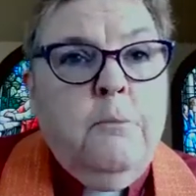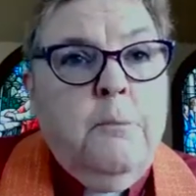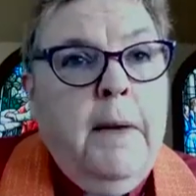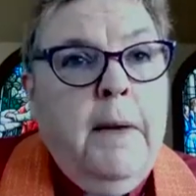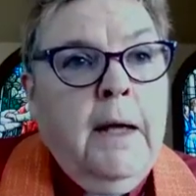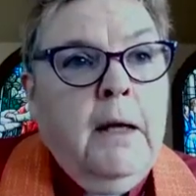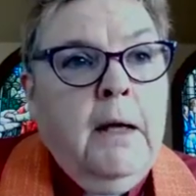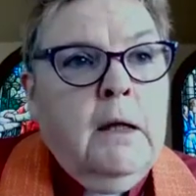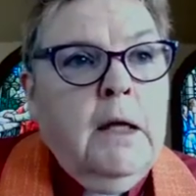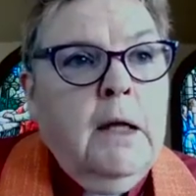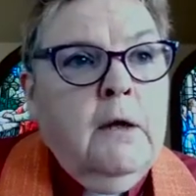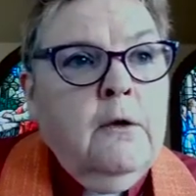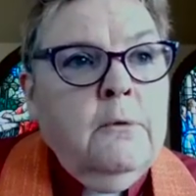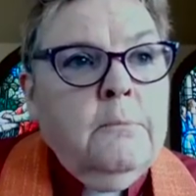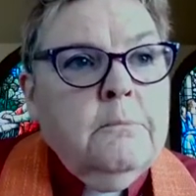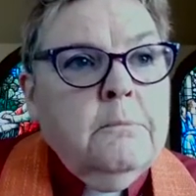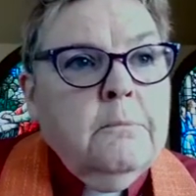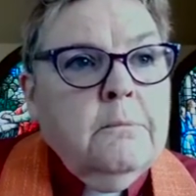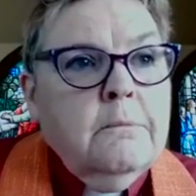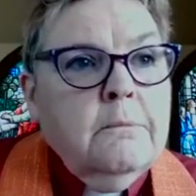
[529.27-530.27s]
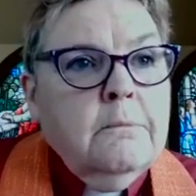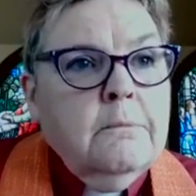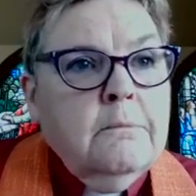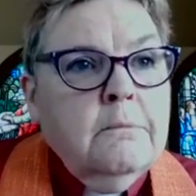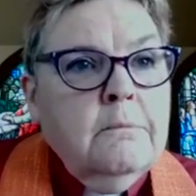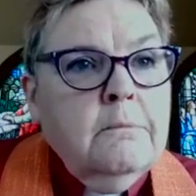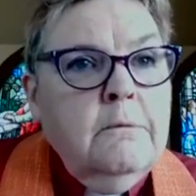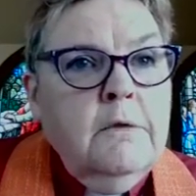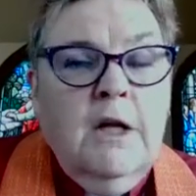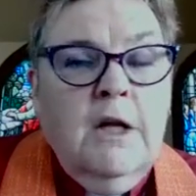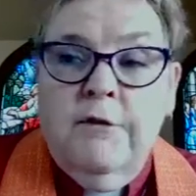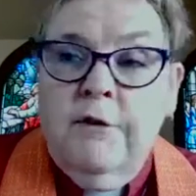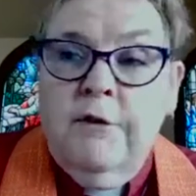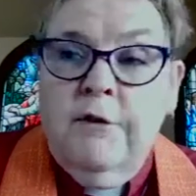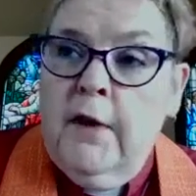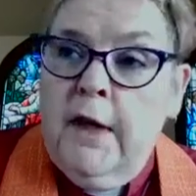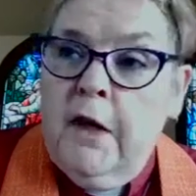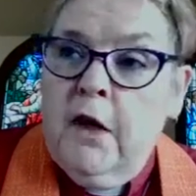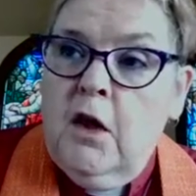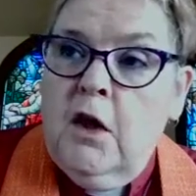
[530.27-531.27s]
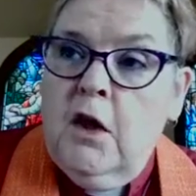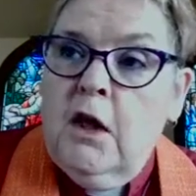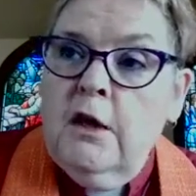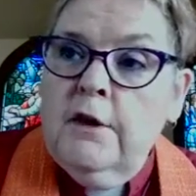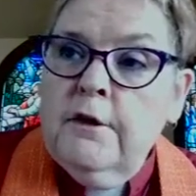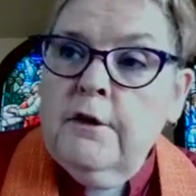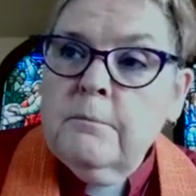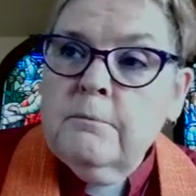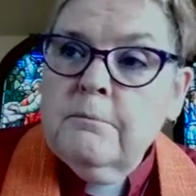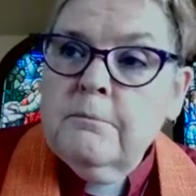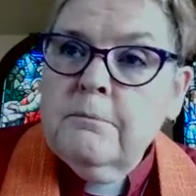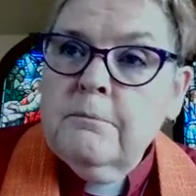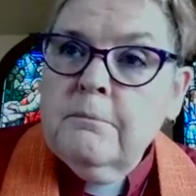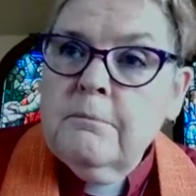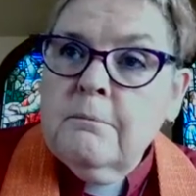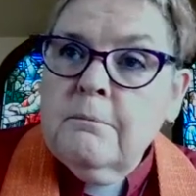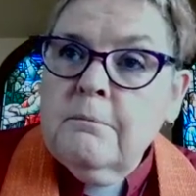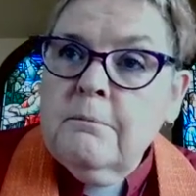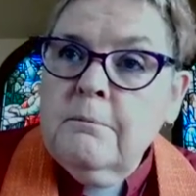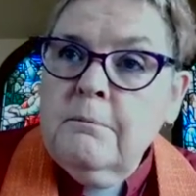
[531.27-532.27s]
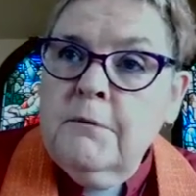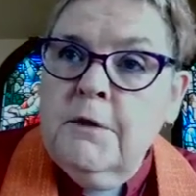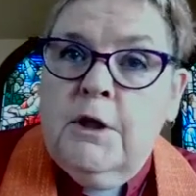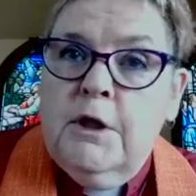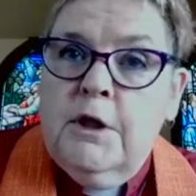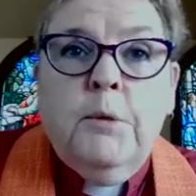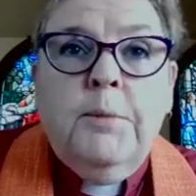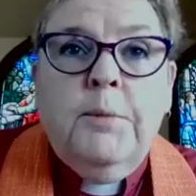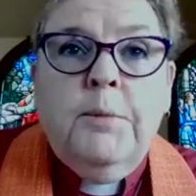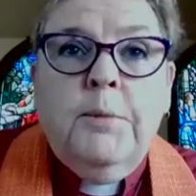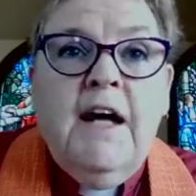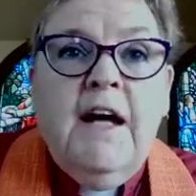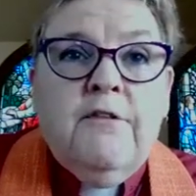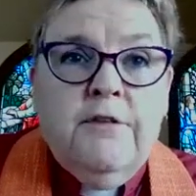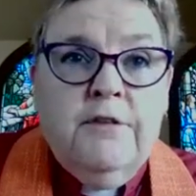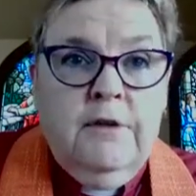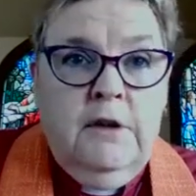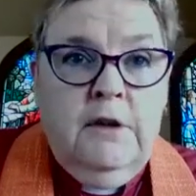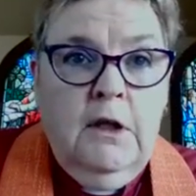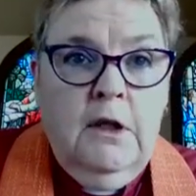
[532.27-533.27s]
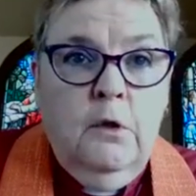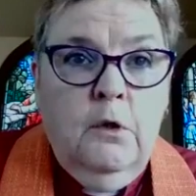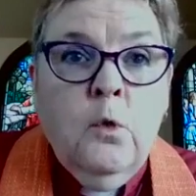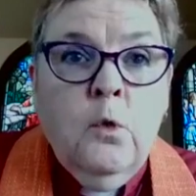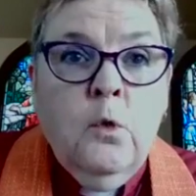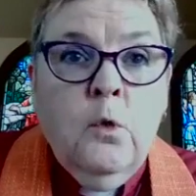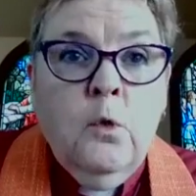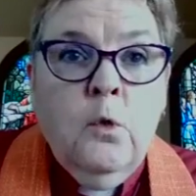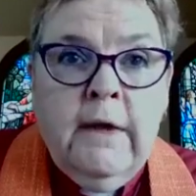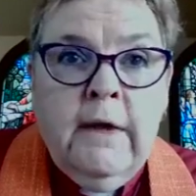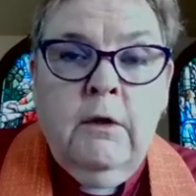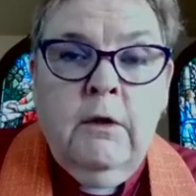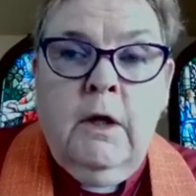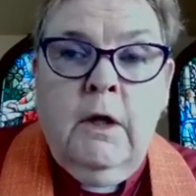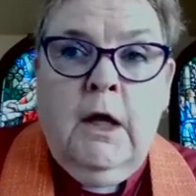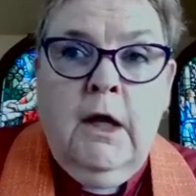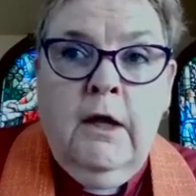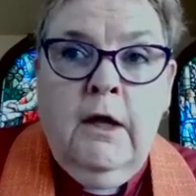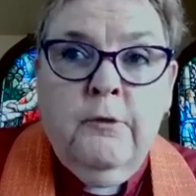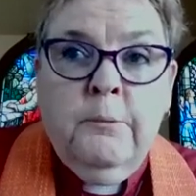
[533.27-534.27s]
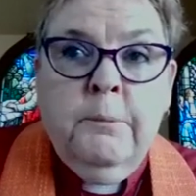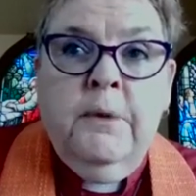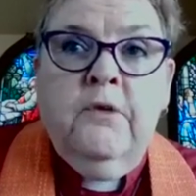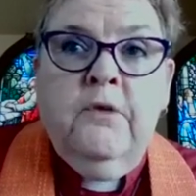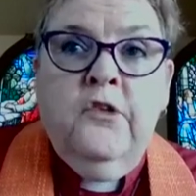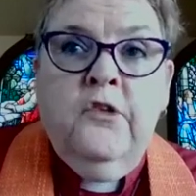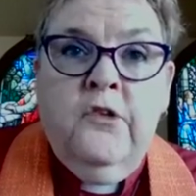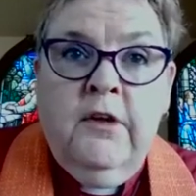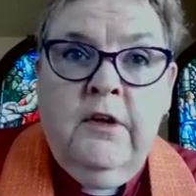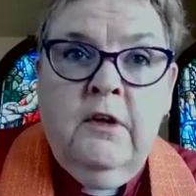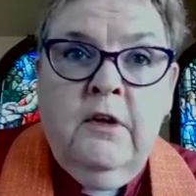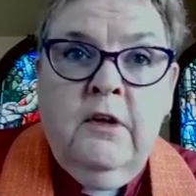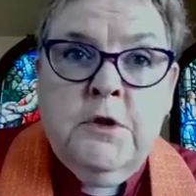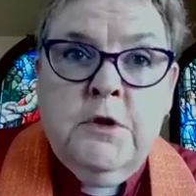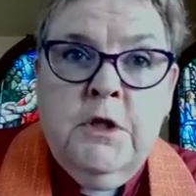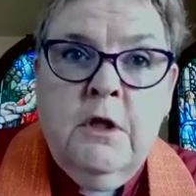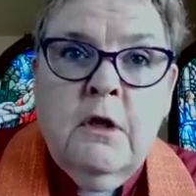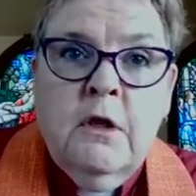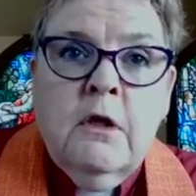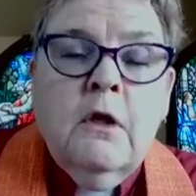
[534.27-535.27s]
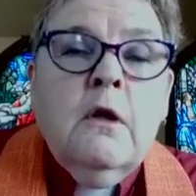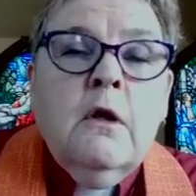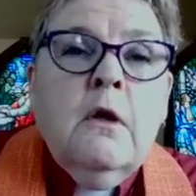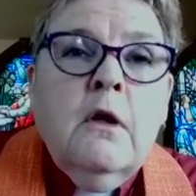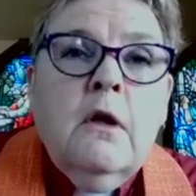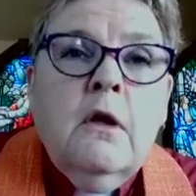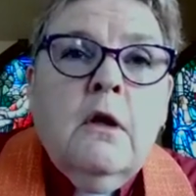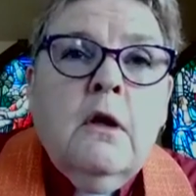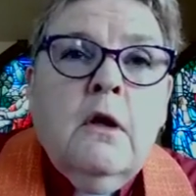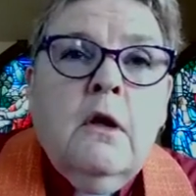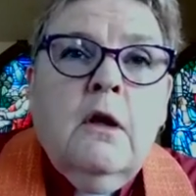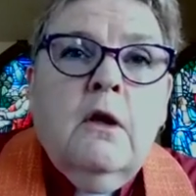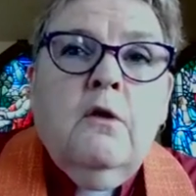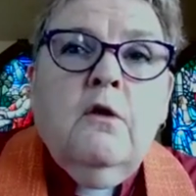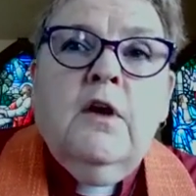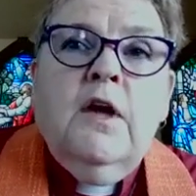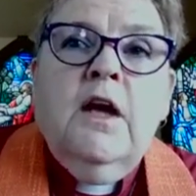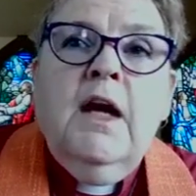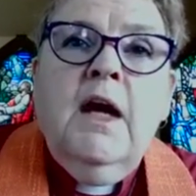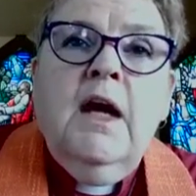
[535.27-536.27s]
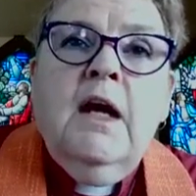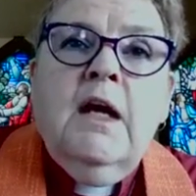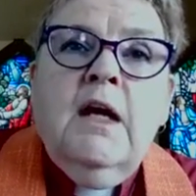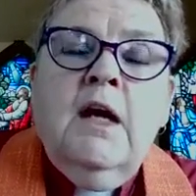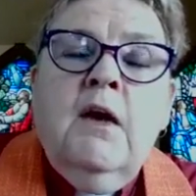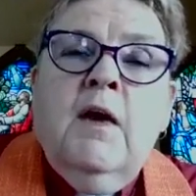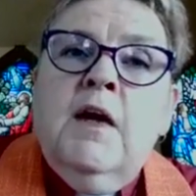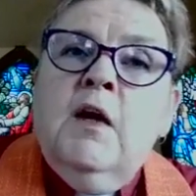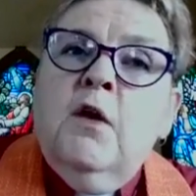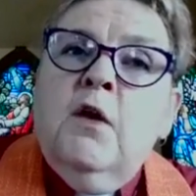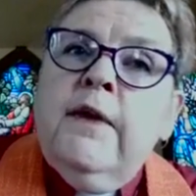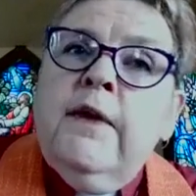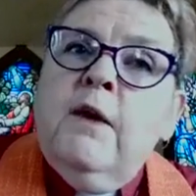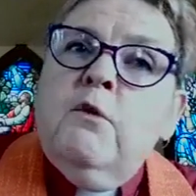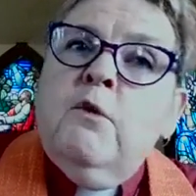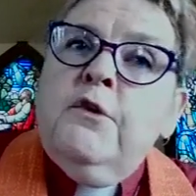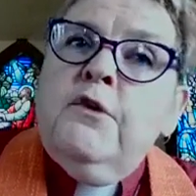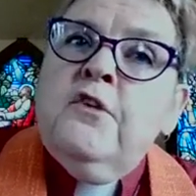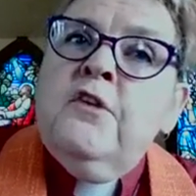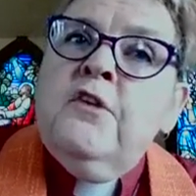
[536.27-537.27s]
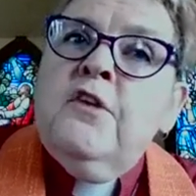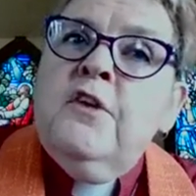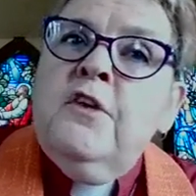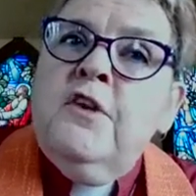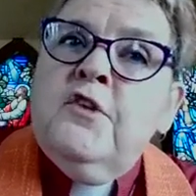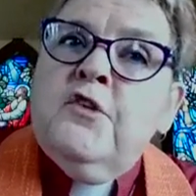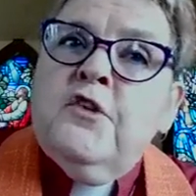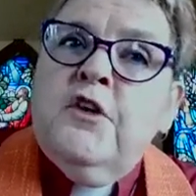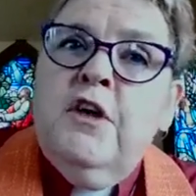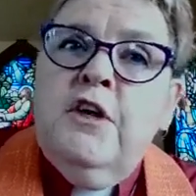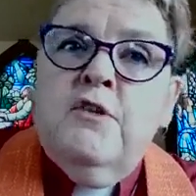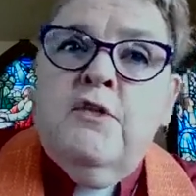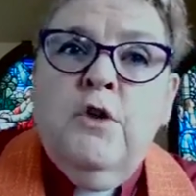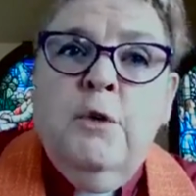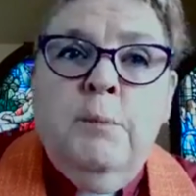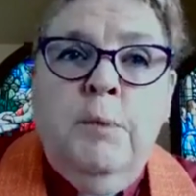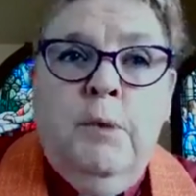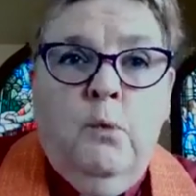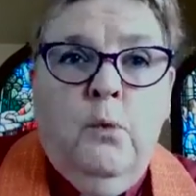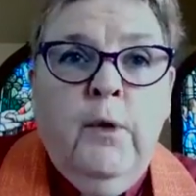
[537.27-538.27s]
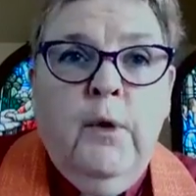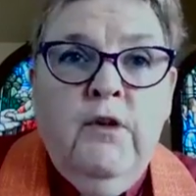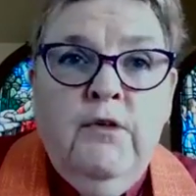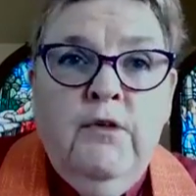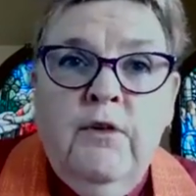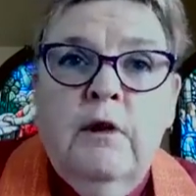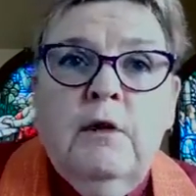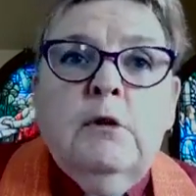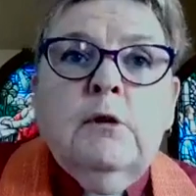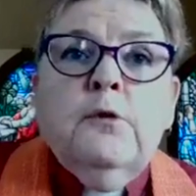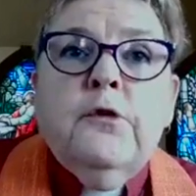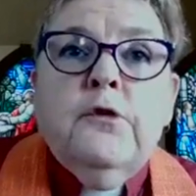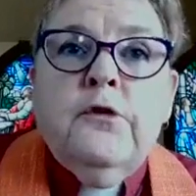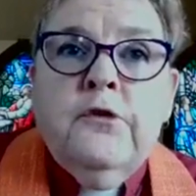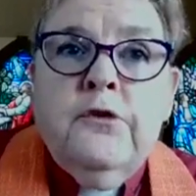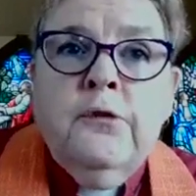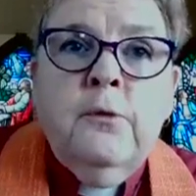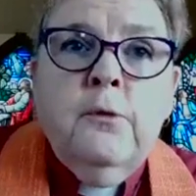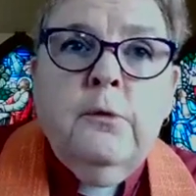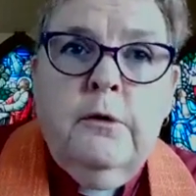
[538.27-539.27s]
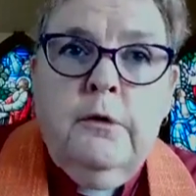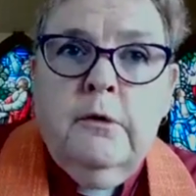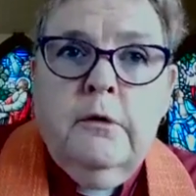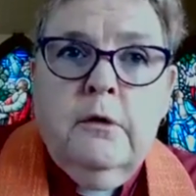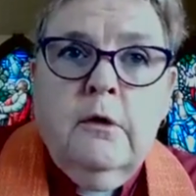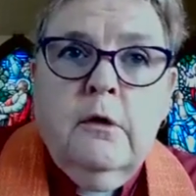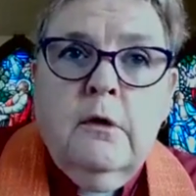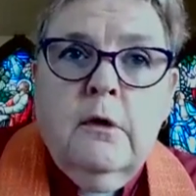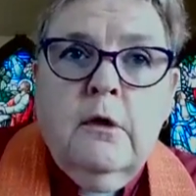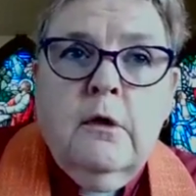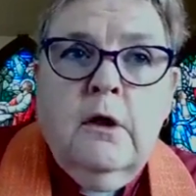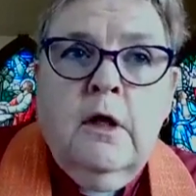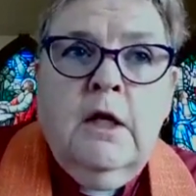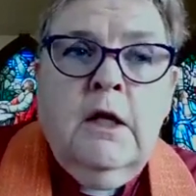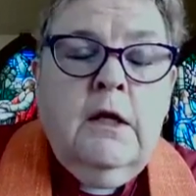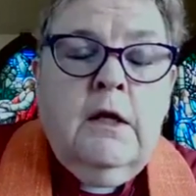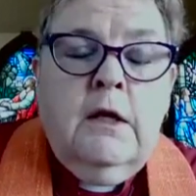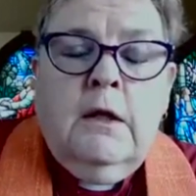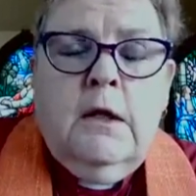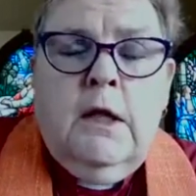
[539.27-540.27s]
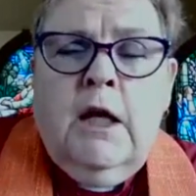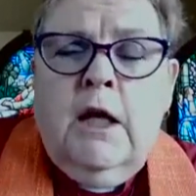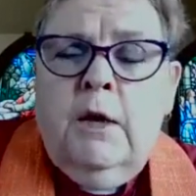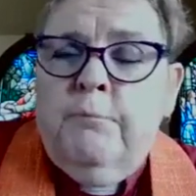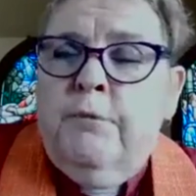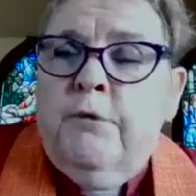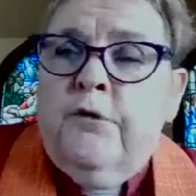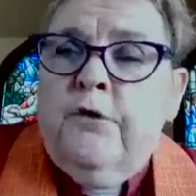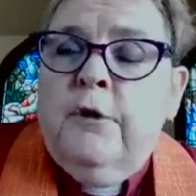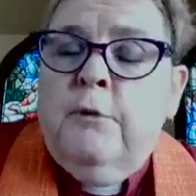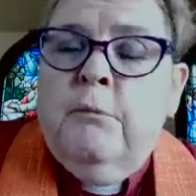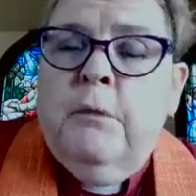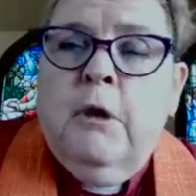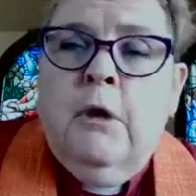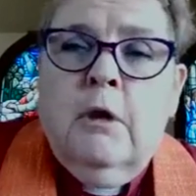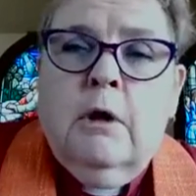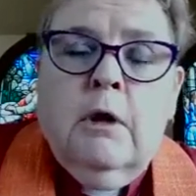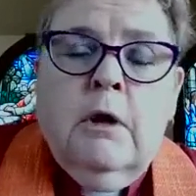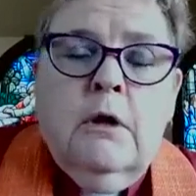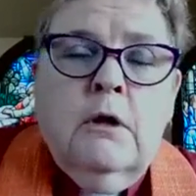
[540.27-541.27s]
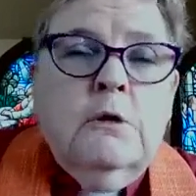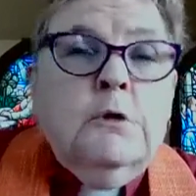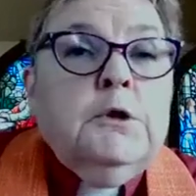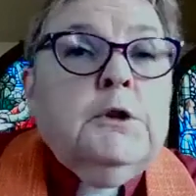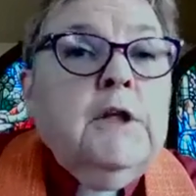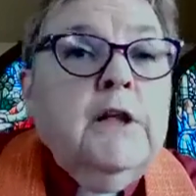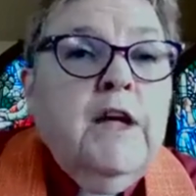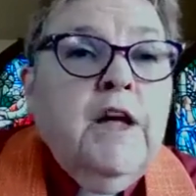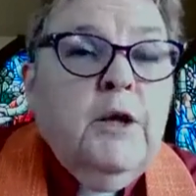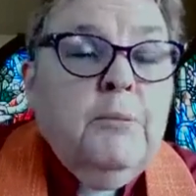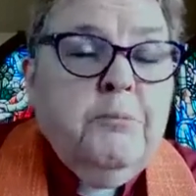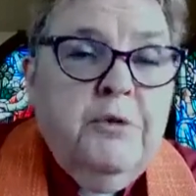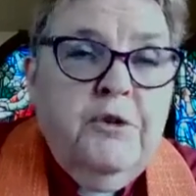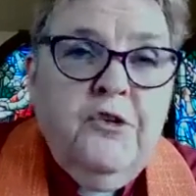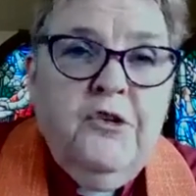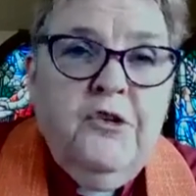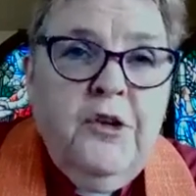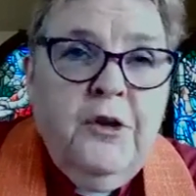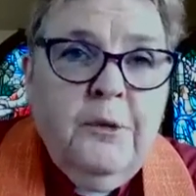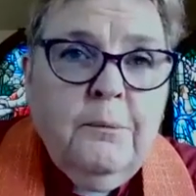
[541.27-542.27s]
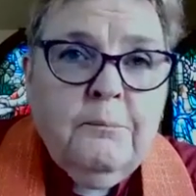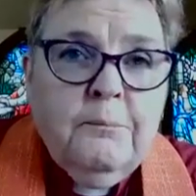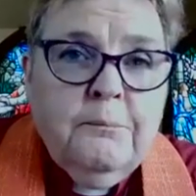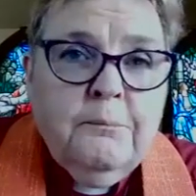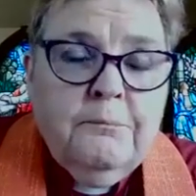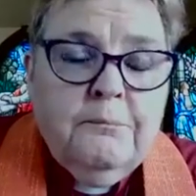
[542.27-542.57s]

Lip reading: bank account, you have a credit card, you can apply for a loan without your husband's signature. Okay, now I know that wasn't in this country, but we followed suit. Anything that happens in America usually happens here.